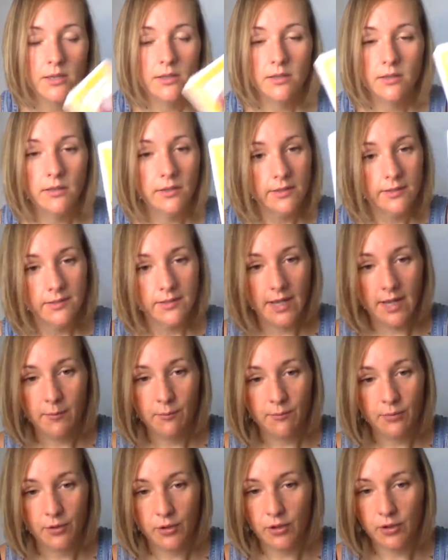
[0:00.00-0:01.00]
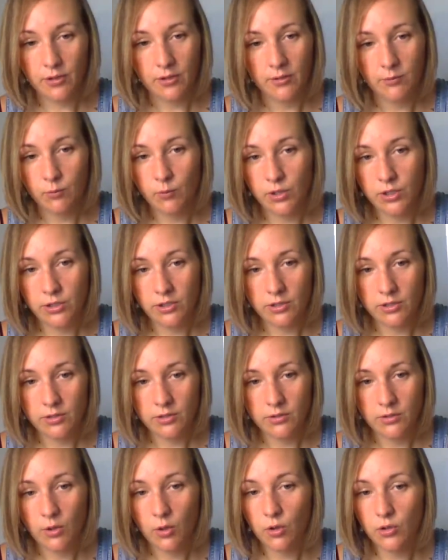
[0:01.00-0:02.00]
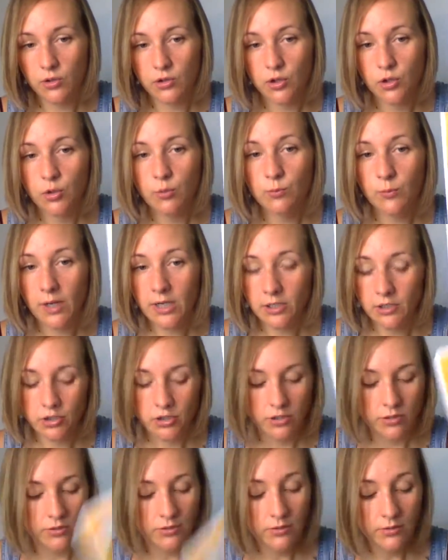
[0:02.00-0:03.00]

this Emperor when you're too much,